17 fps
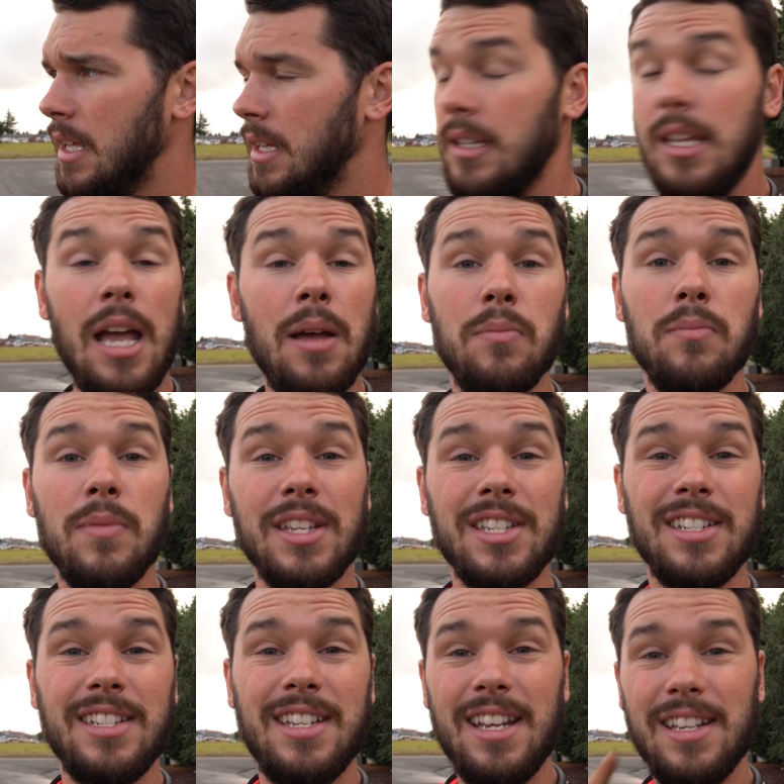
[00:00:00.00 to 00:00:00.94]
Yeah, that's
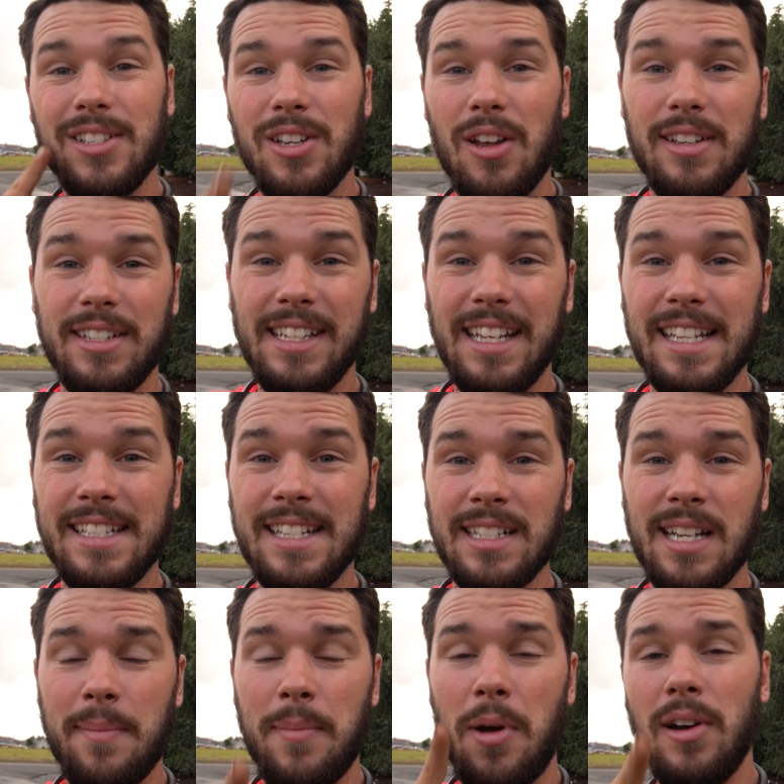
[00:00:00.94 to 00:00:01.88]
just it. So I'll see you guys
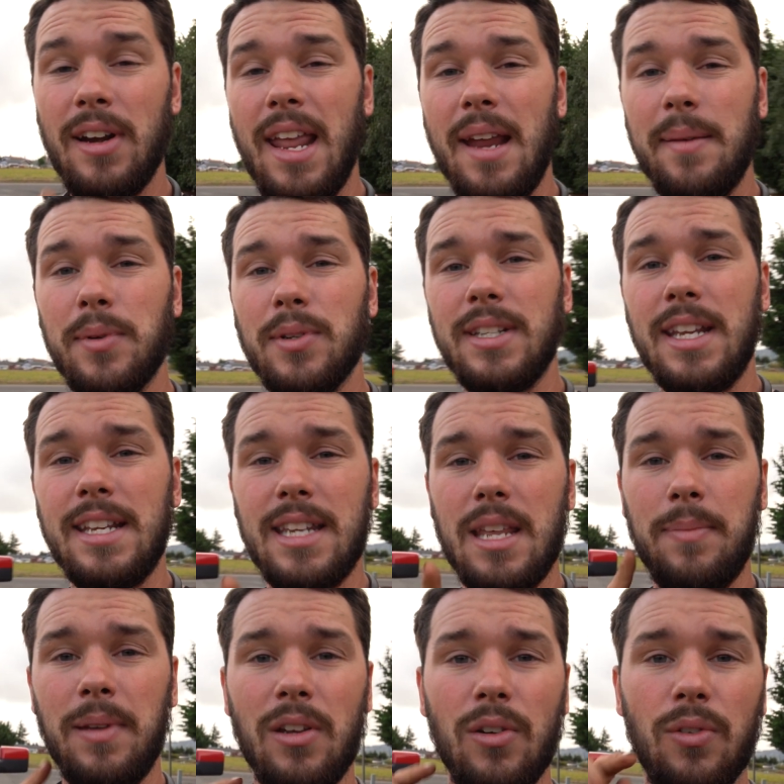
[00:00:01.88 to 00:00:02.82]
next time on Ambro's
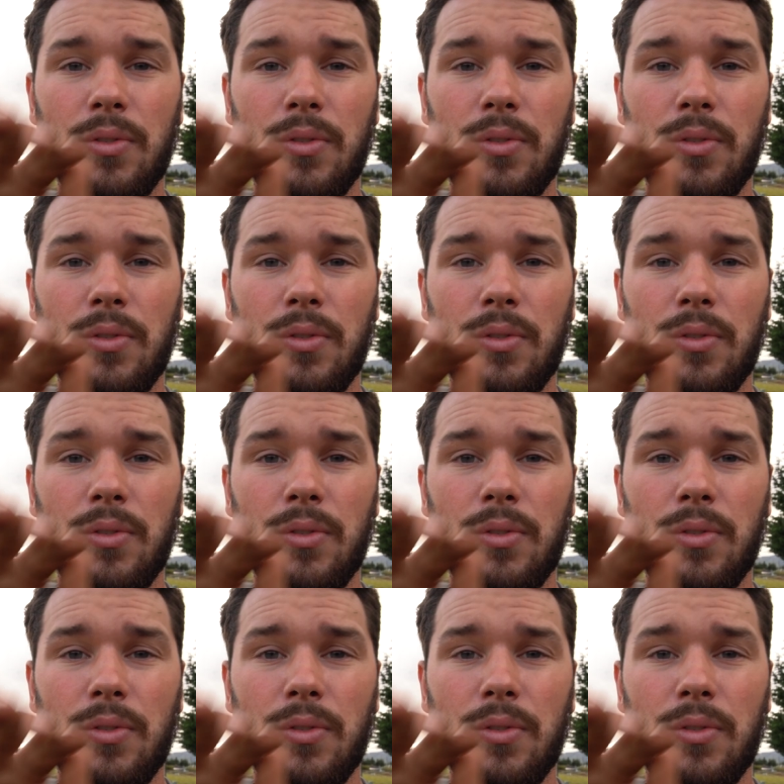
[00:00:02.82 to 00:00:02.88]
Landscaping.